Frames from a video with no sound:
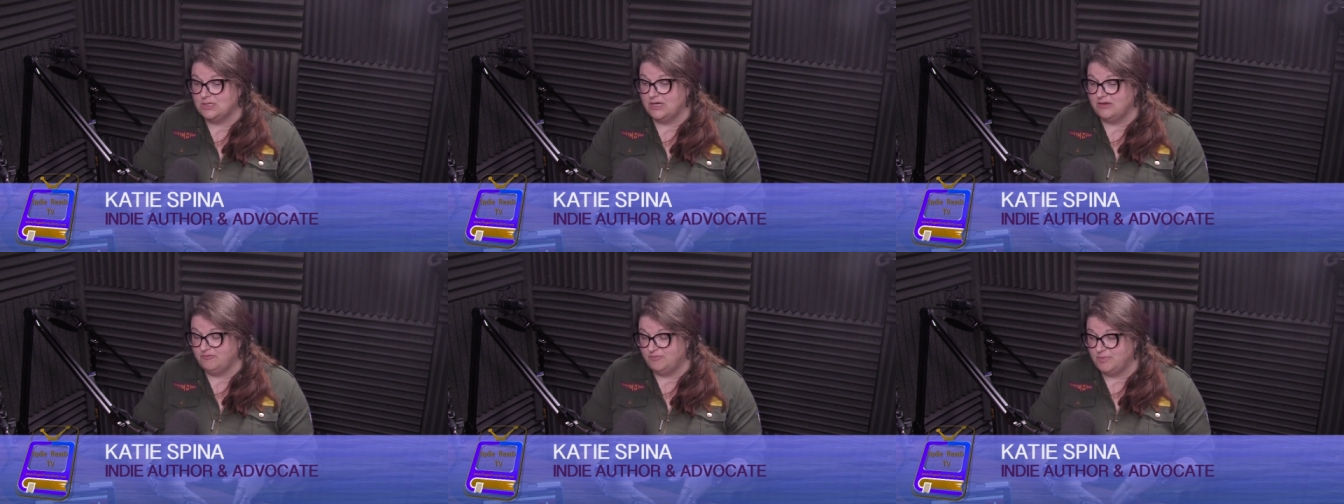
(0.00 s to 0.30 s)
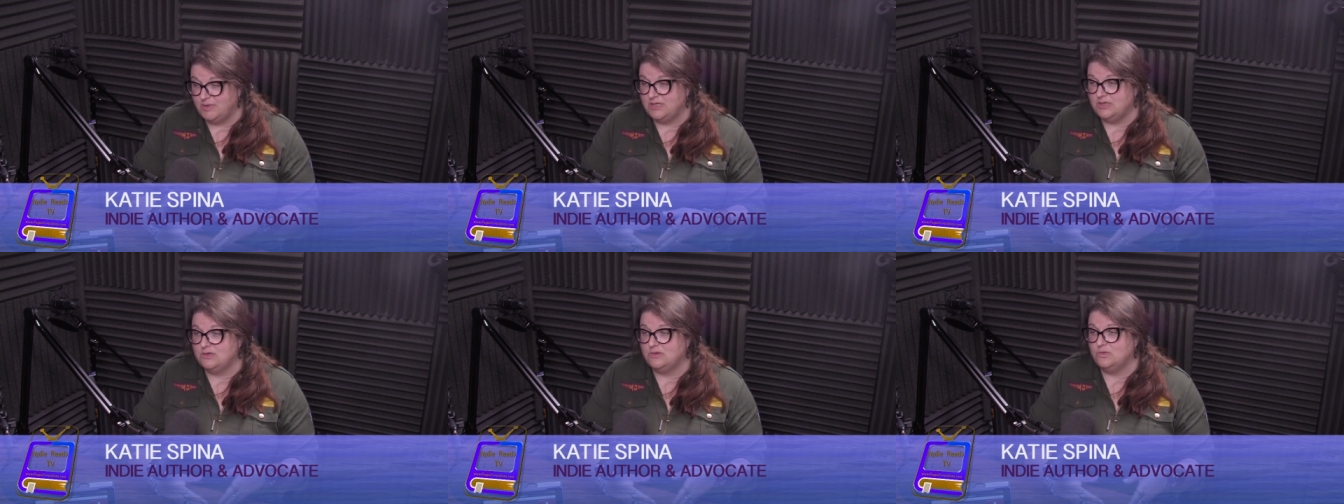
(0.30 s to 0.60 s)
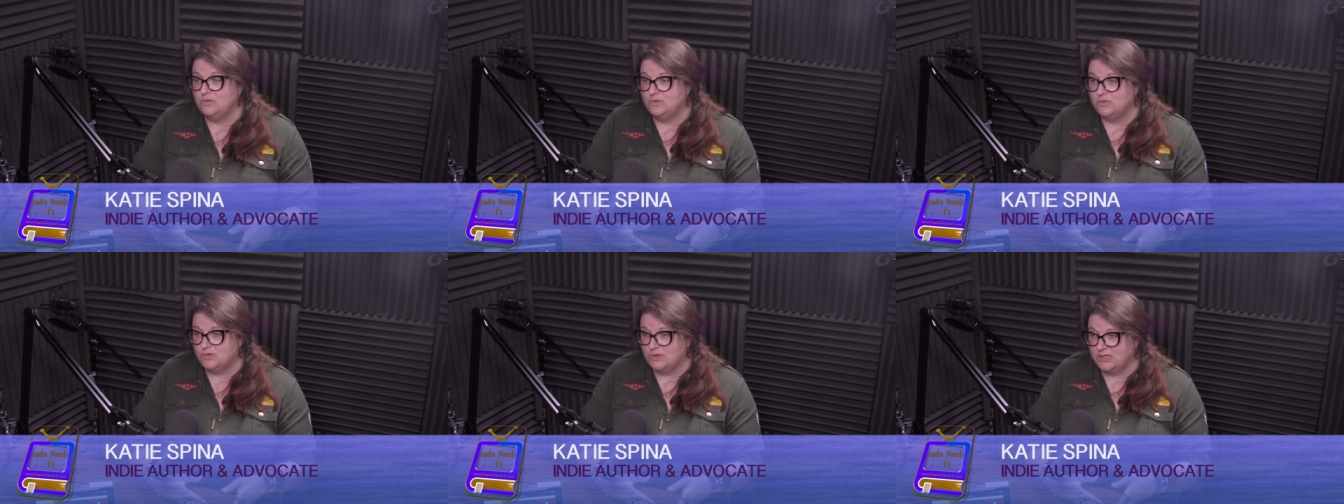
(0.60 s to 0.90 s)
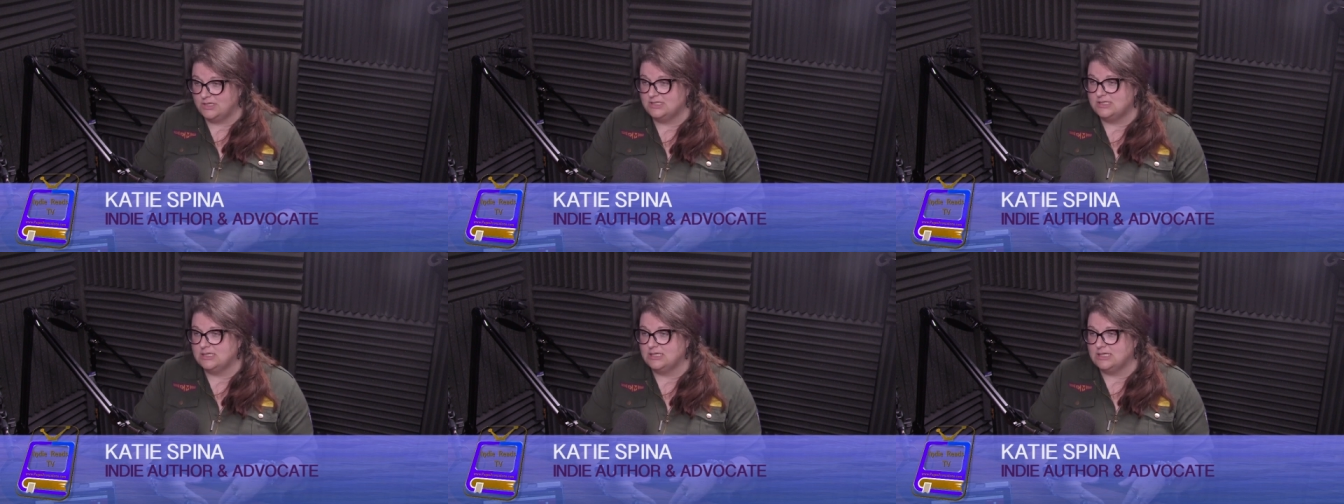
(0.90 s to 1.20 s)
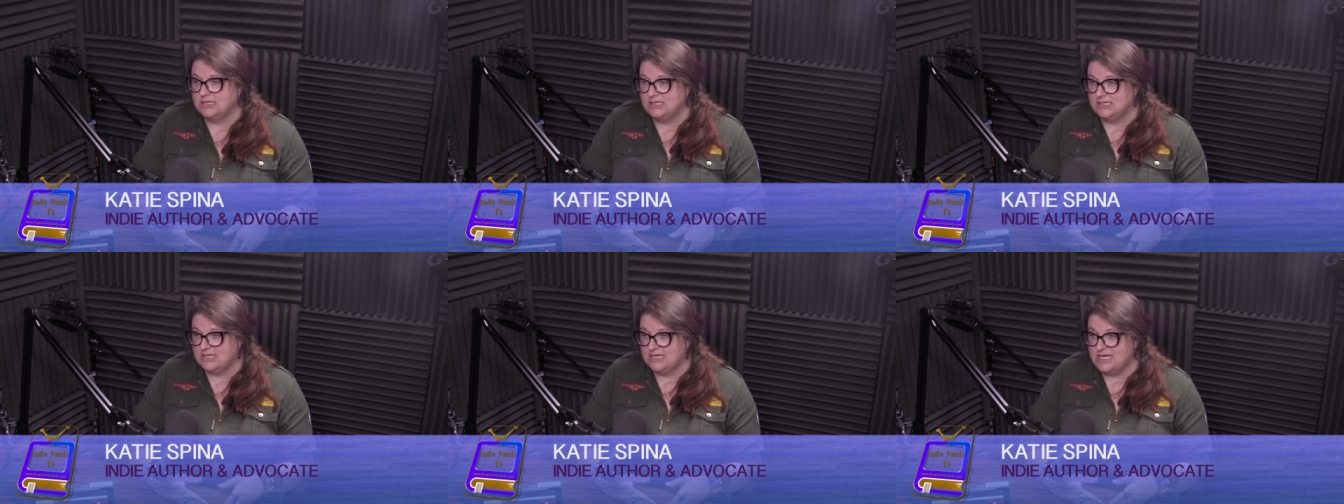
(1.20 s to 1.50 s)
I've been trying to
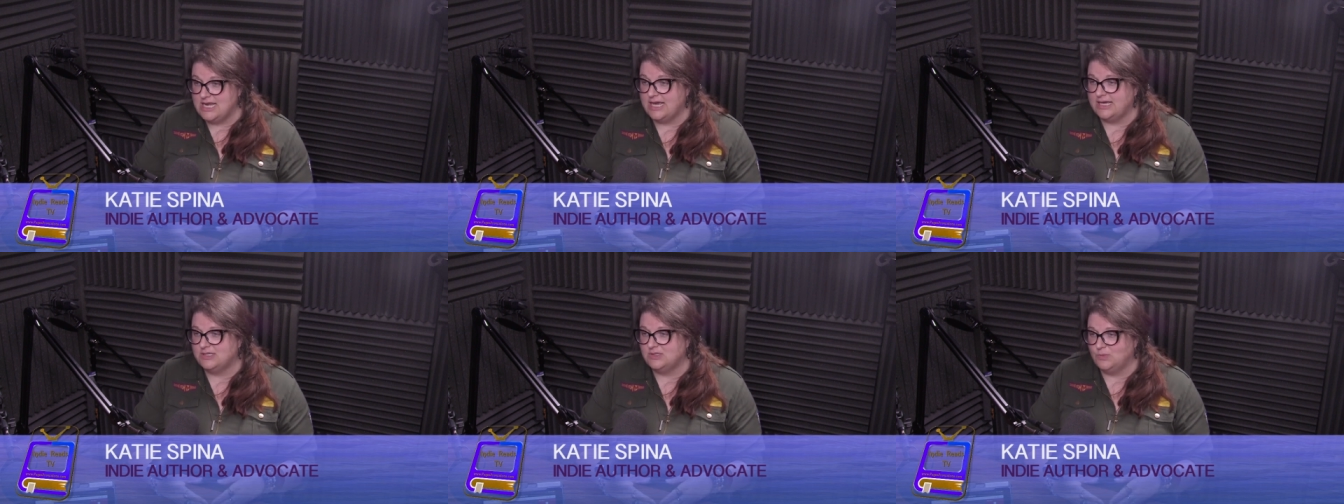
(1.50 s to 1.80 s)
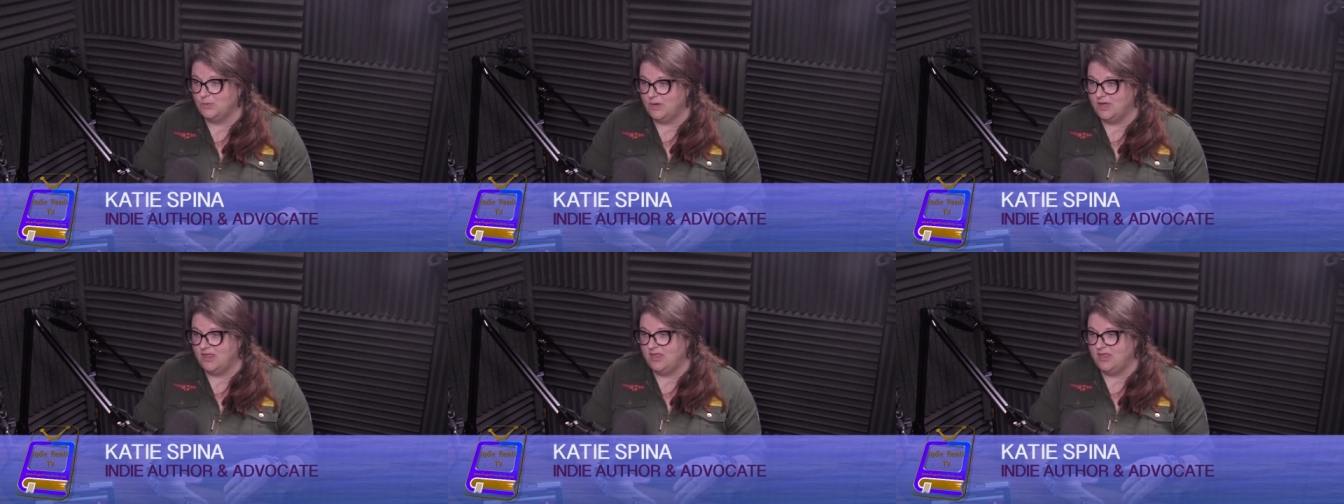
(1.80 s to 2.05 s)
connect with